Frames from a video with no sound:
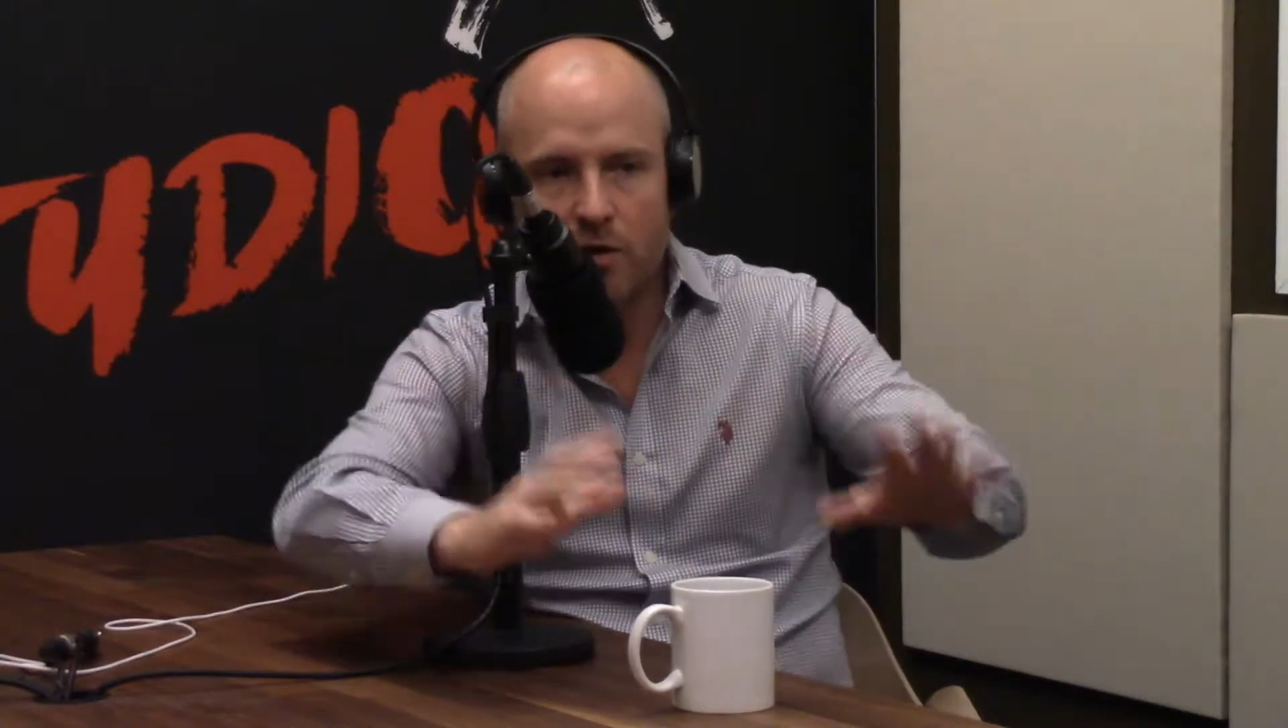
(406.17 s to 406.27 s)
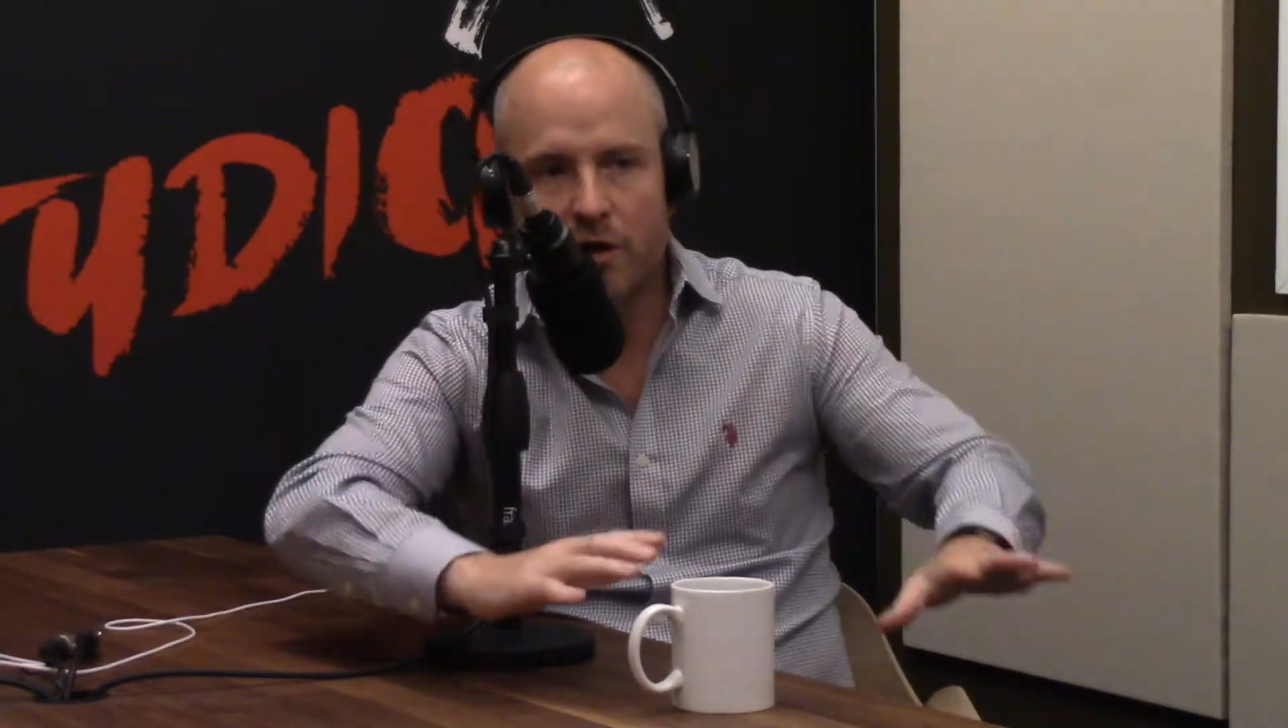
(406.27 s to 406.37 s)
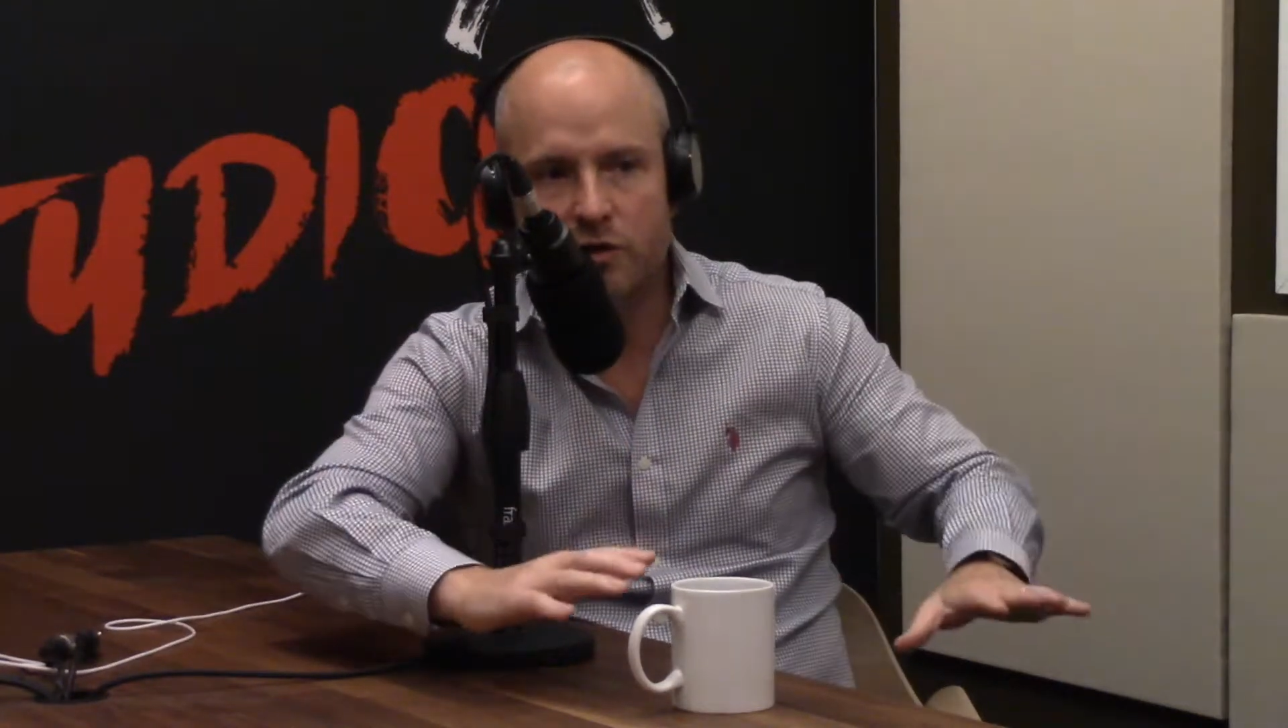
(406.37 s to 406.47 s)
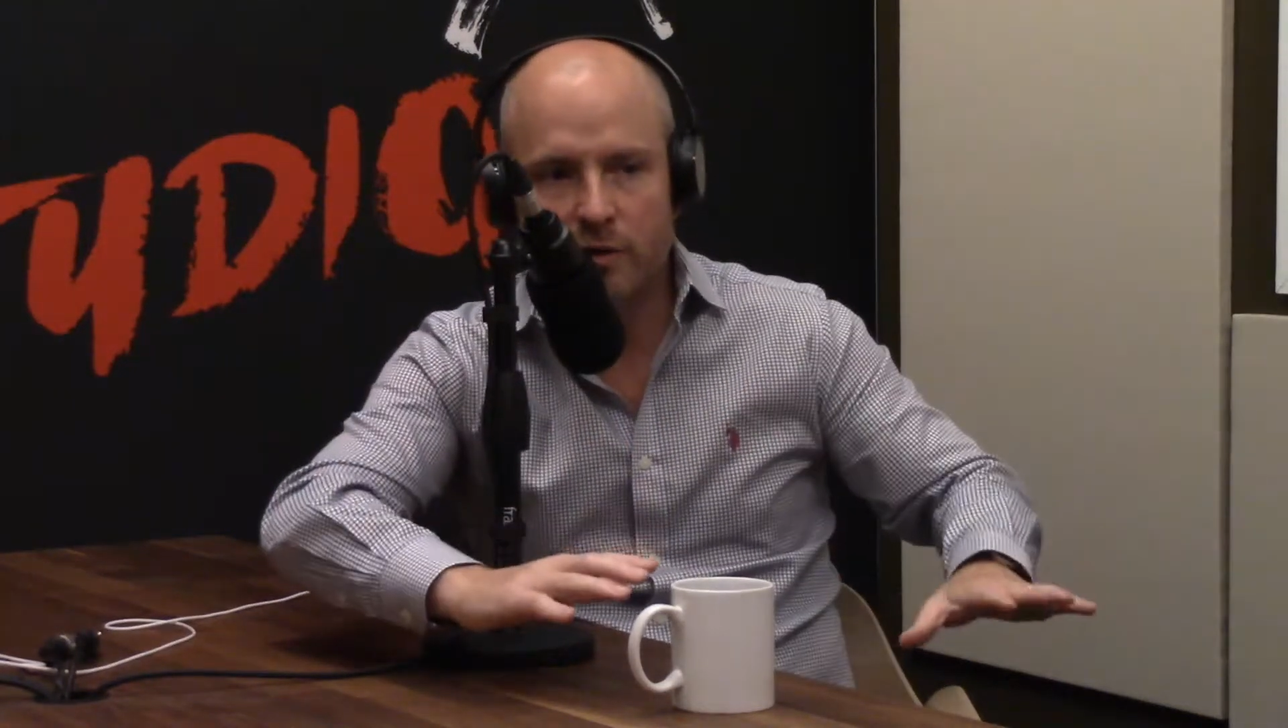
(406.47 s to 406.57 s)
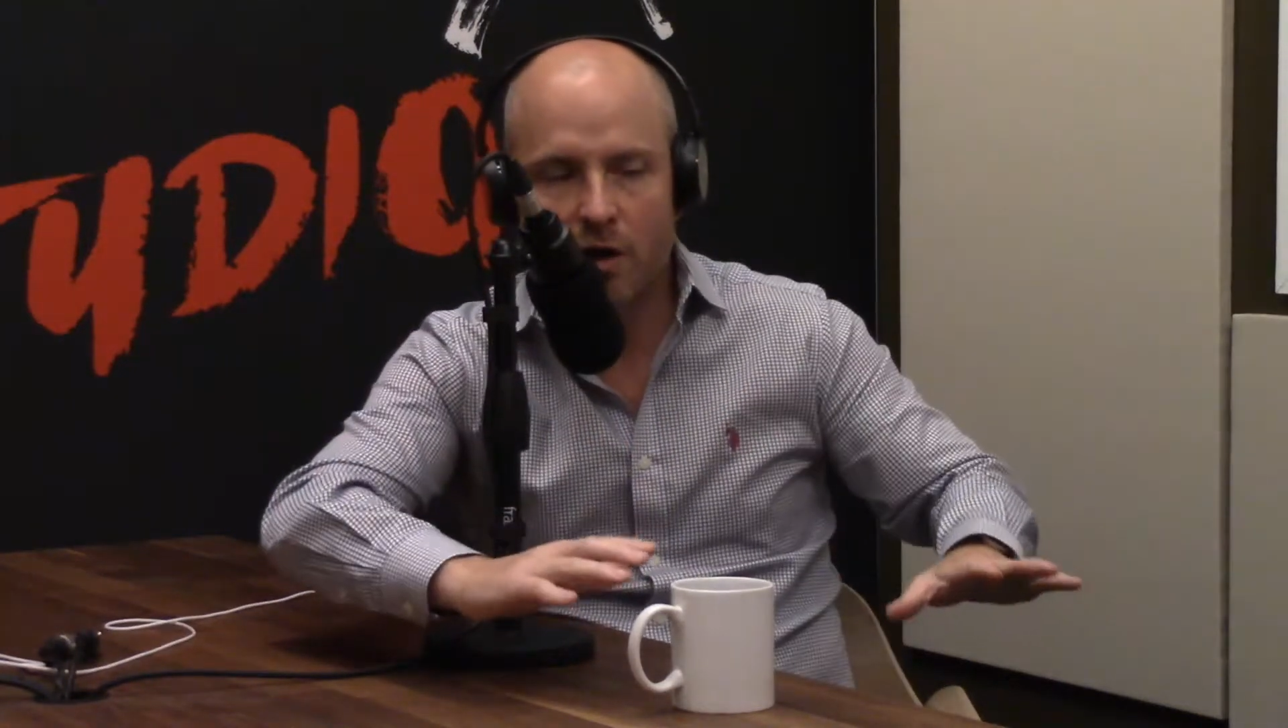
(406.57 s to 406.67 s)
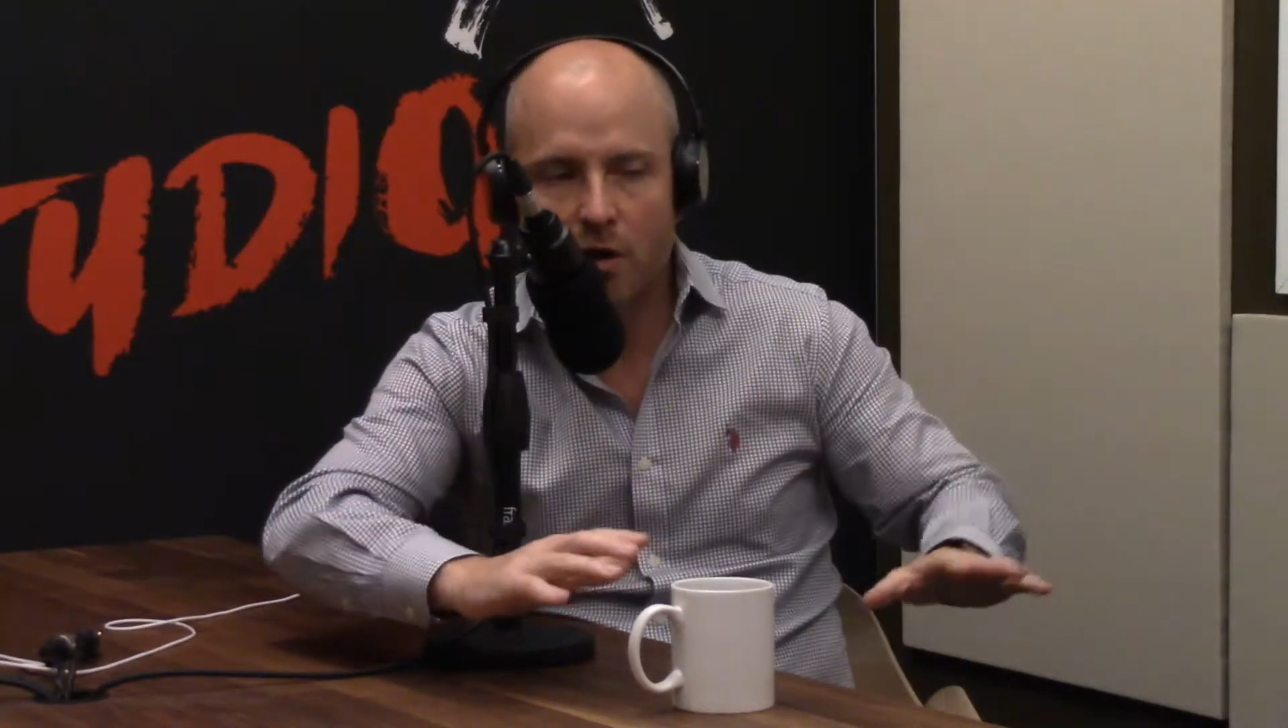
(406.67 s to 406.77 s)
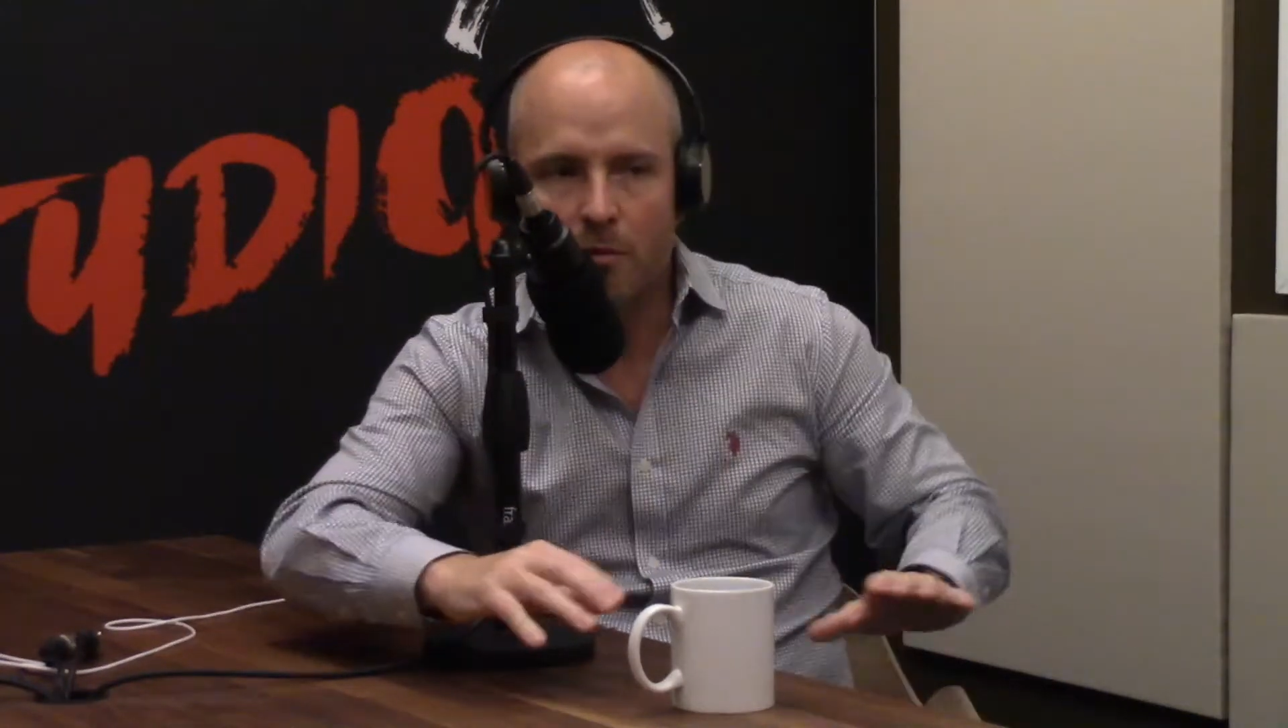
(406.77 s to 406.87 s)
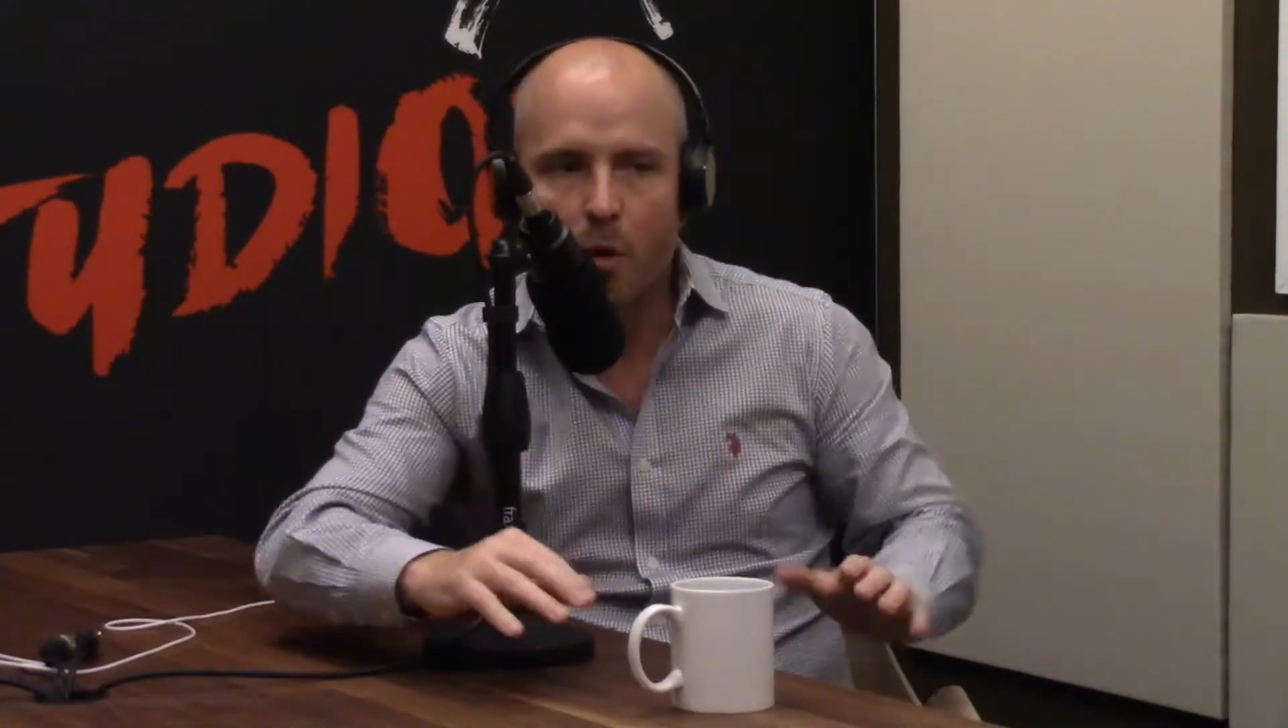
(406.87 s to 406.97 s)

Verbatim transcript: not doing harm.